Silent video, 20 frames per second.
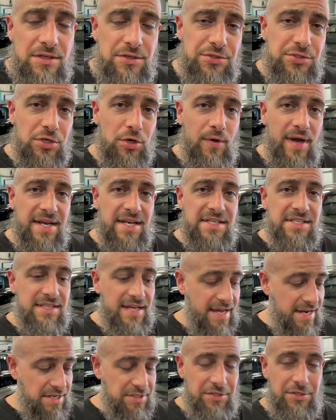So I
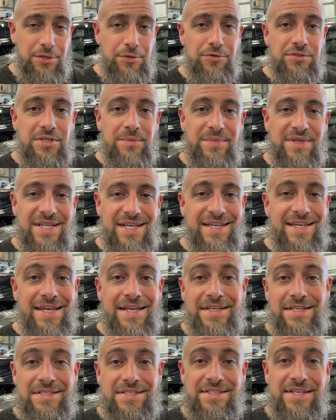decided to do some digging
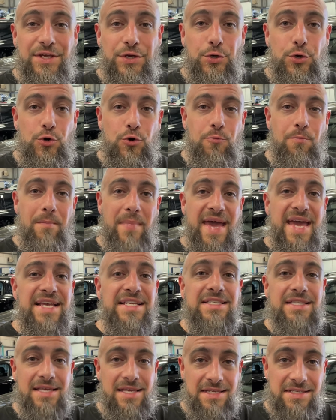to see who
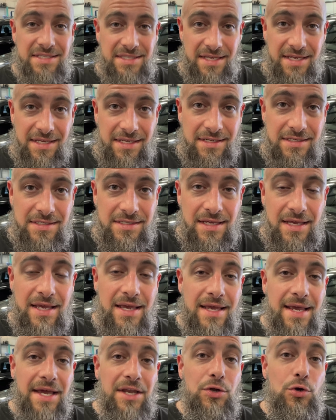makes these things
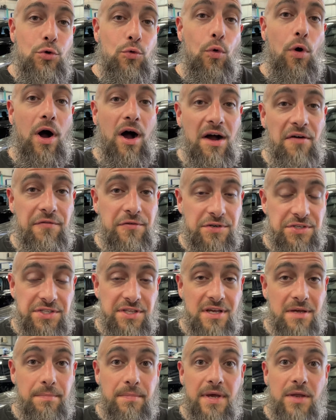and who offers
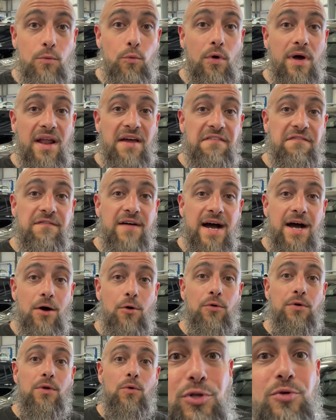them. And what I
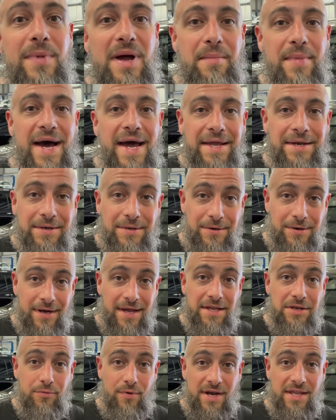found blew my mind. All
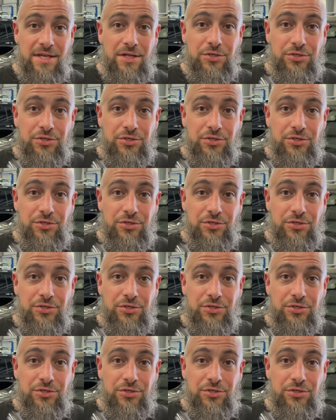right, you ready?